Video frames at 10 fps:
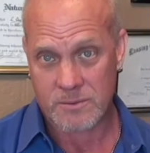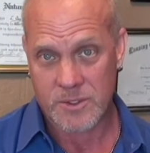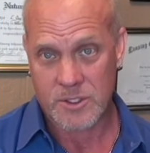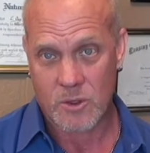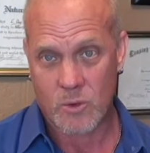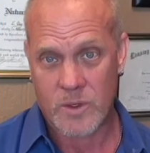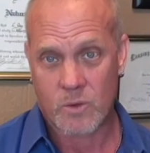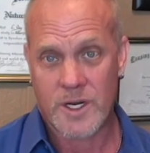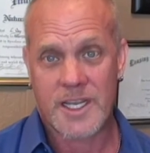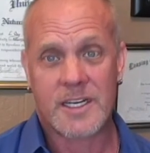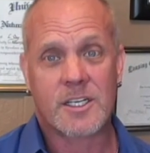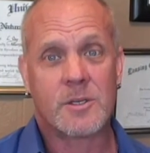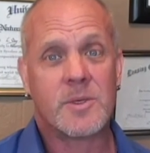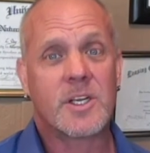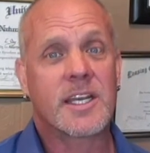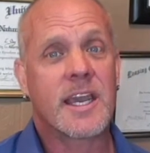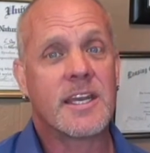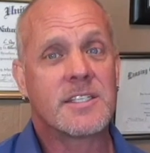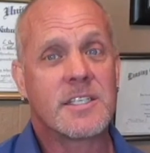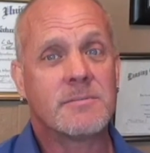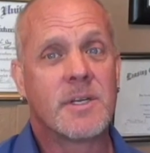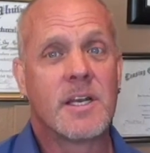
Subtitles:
So when we're in a communication,